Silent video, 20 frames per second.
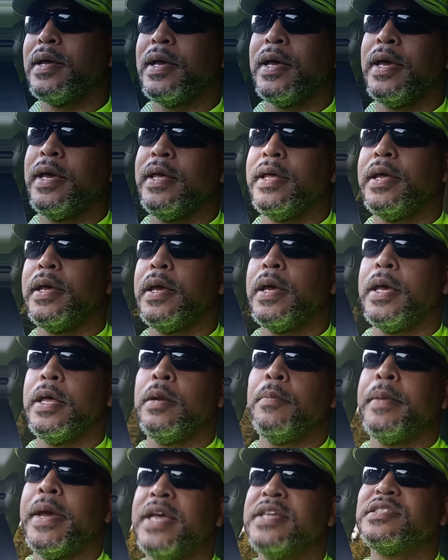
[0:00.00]
And it
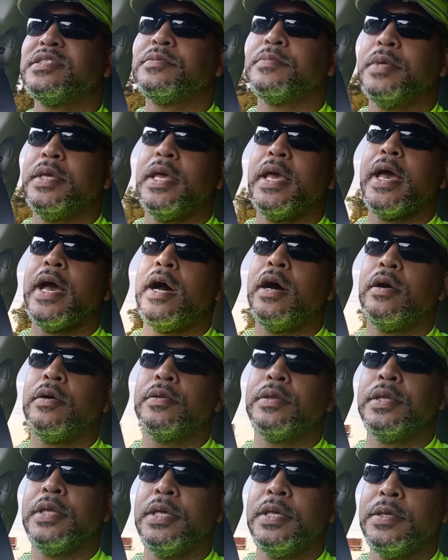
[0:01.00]
amazes me how
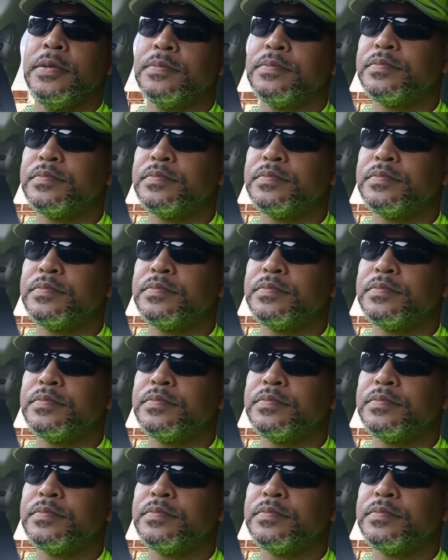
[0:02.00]
the